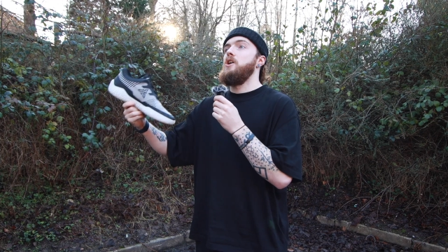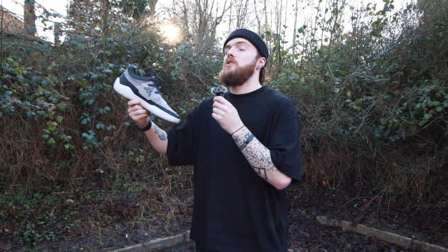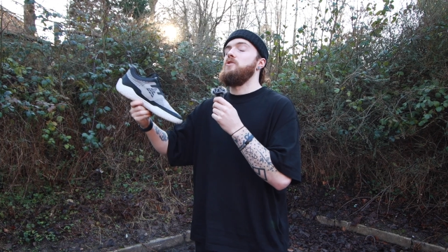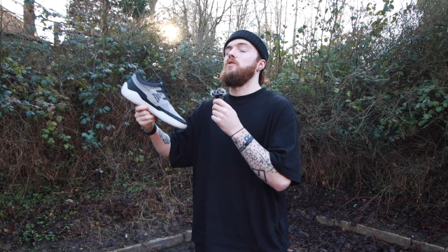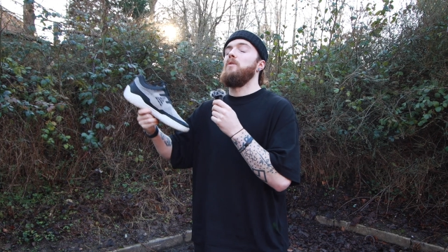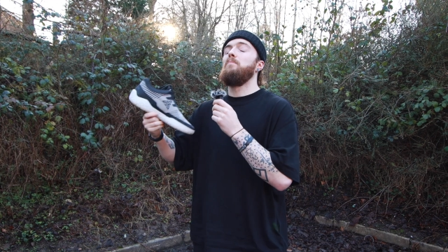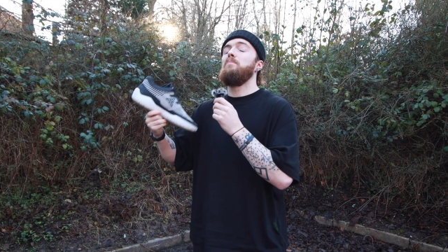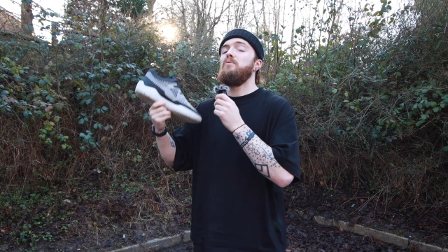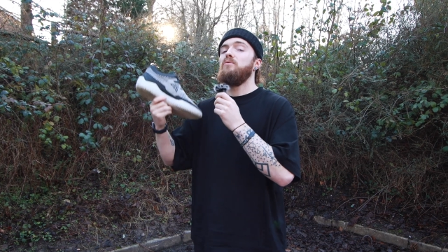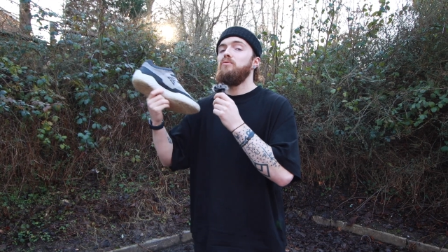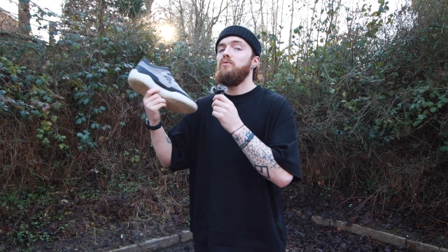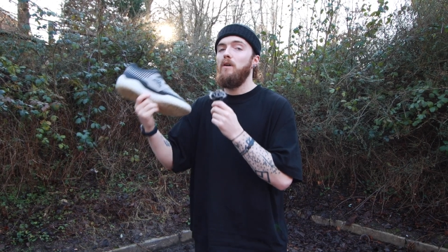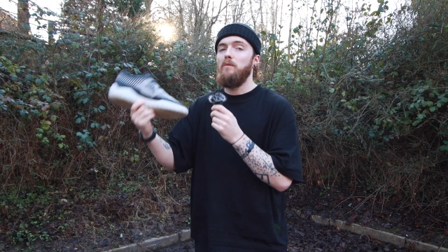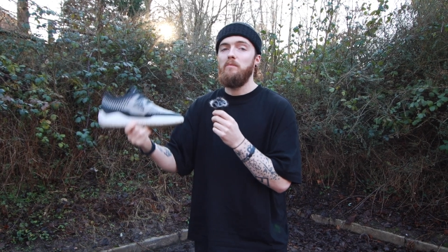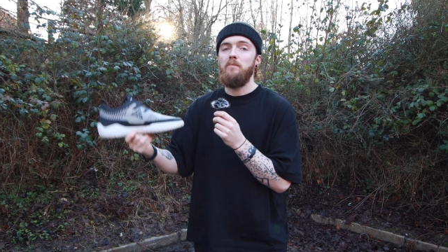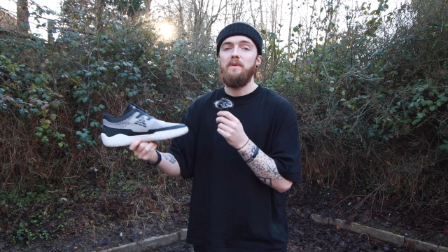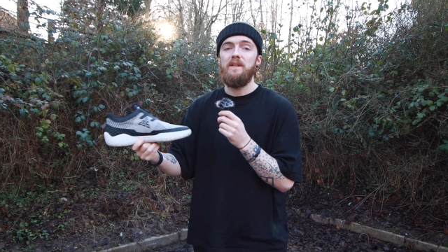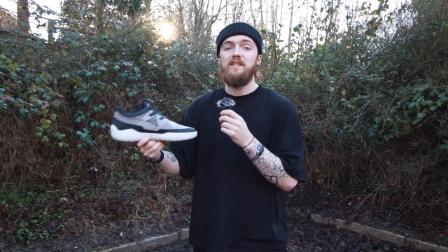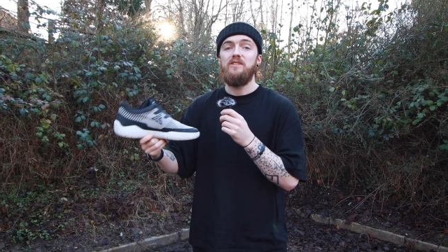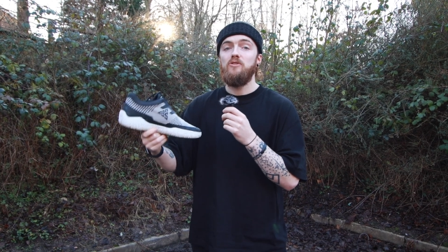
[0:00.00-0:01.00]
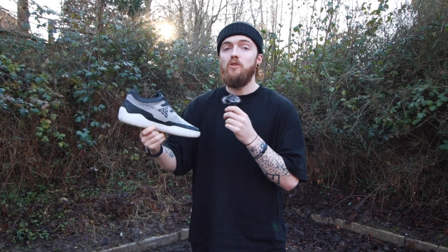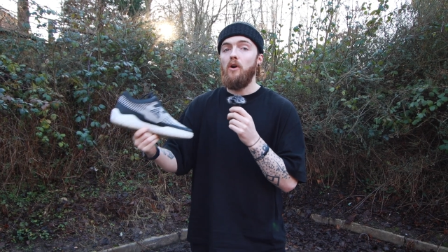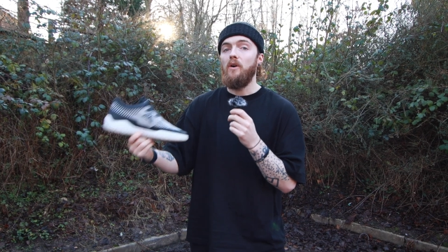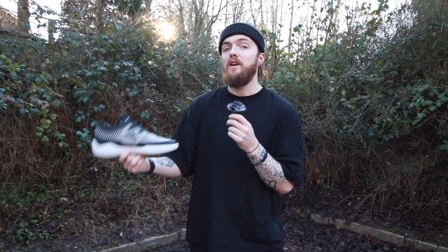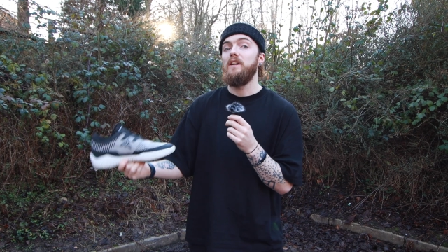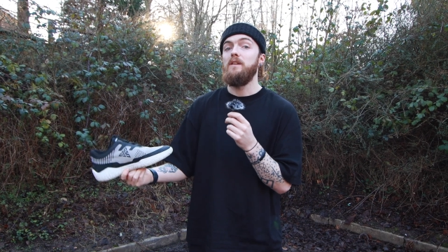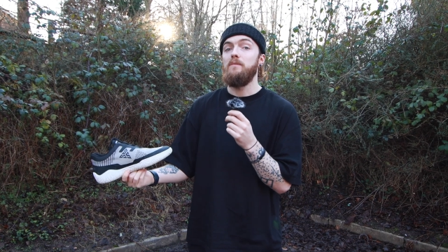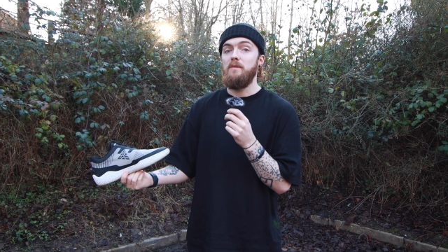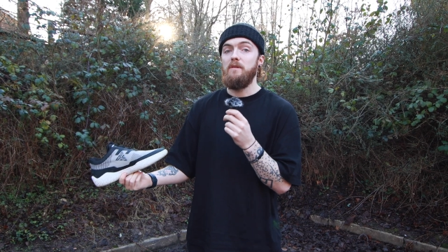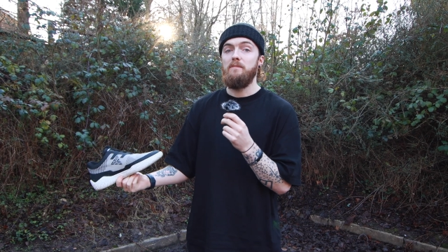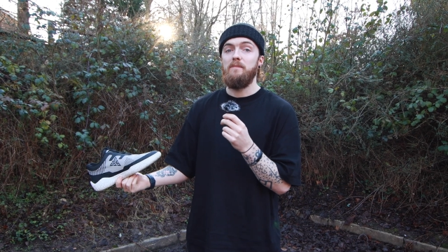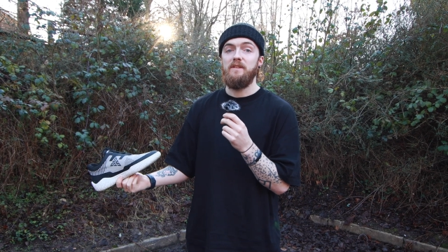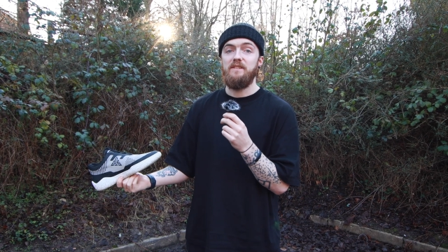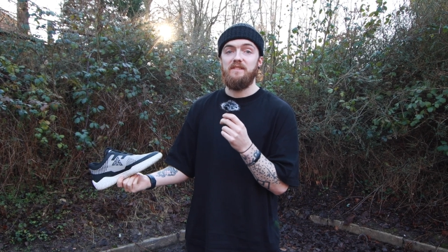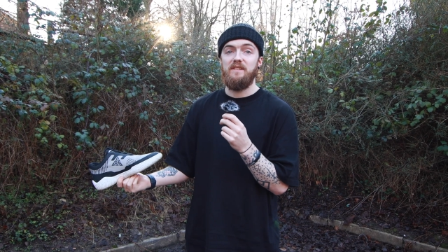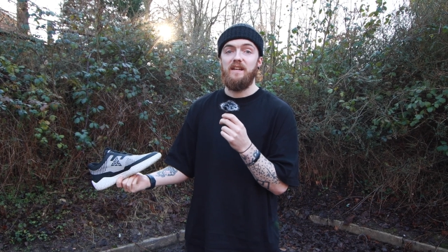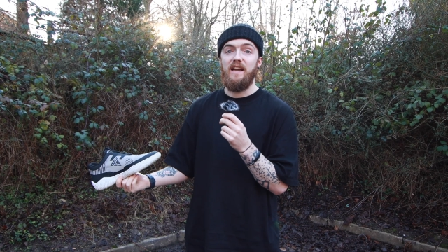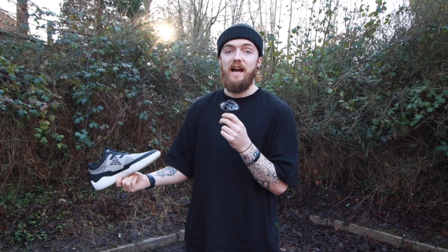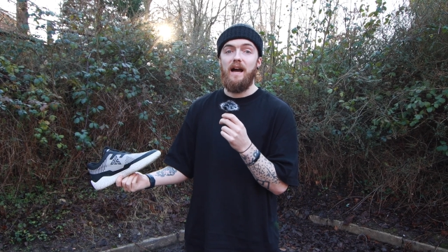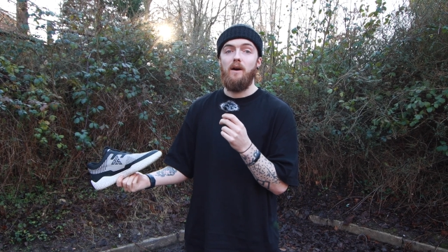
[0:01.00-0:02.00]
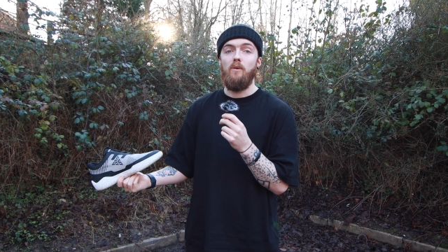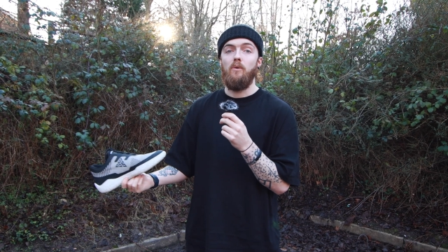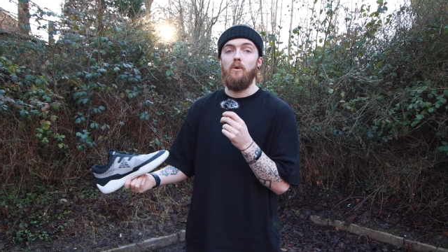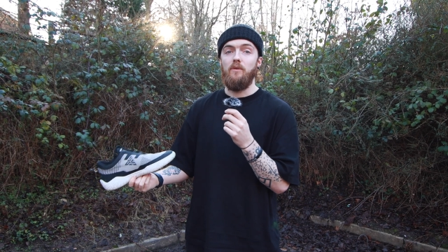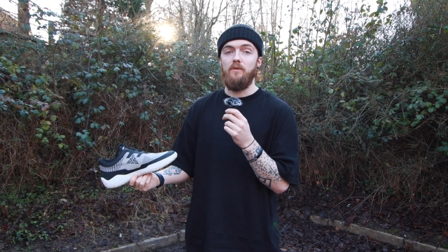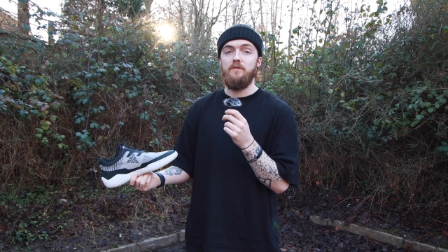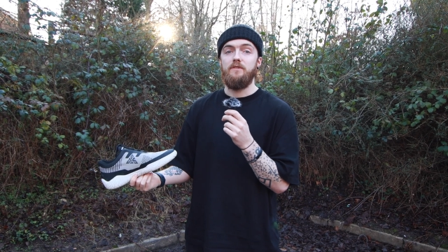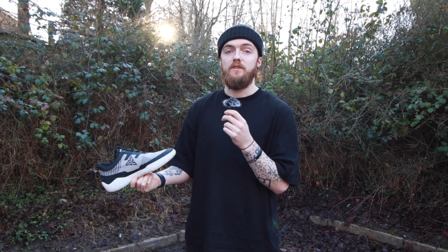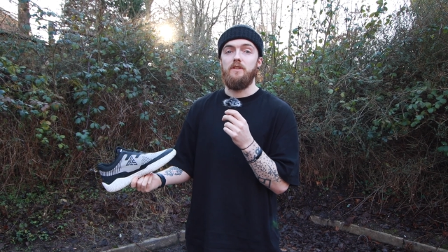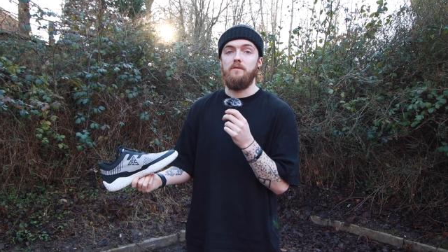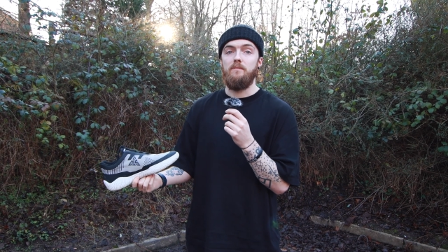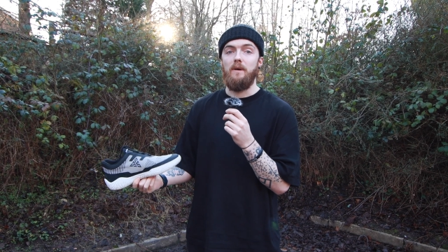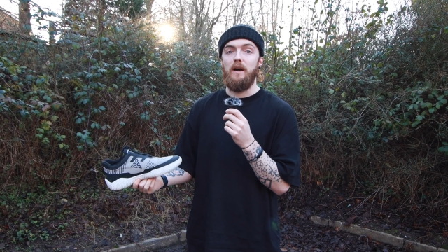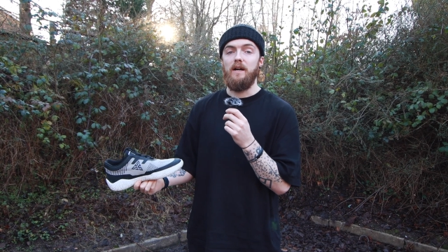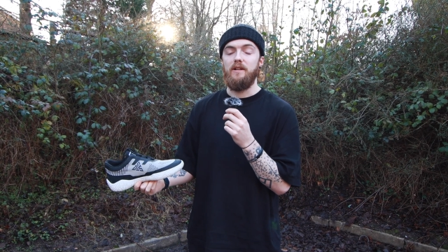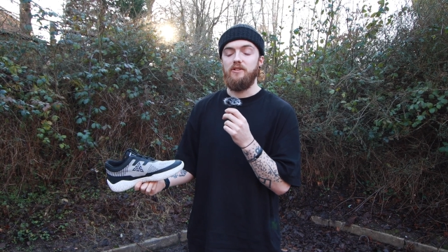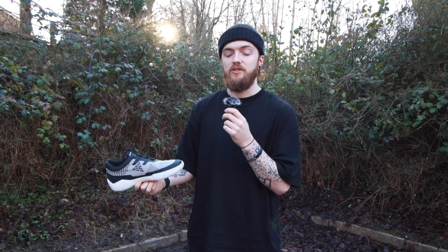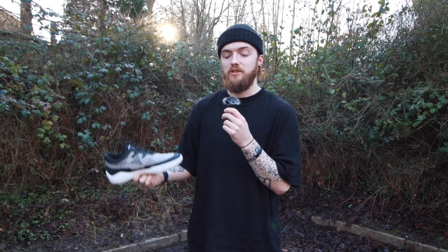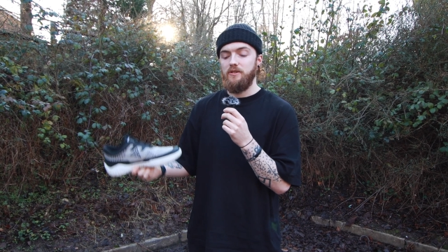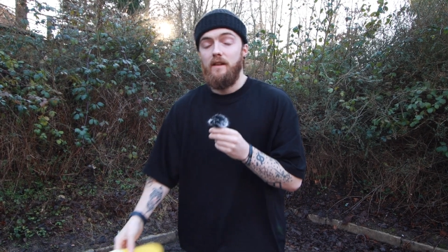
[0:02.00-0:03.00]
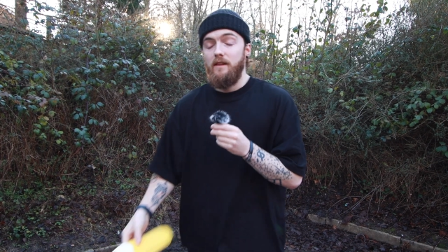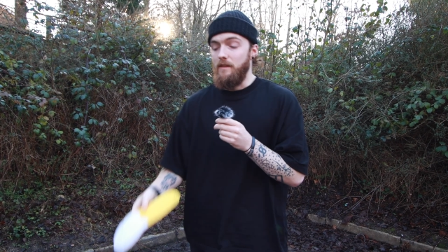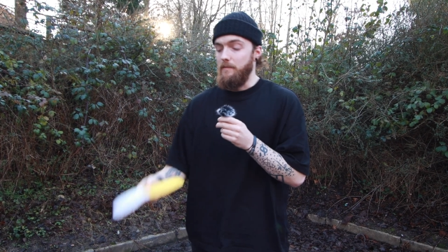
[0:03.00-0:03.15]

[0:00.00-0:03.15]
you're probably not going to be missing out on too much.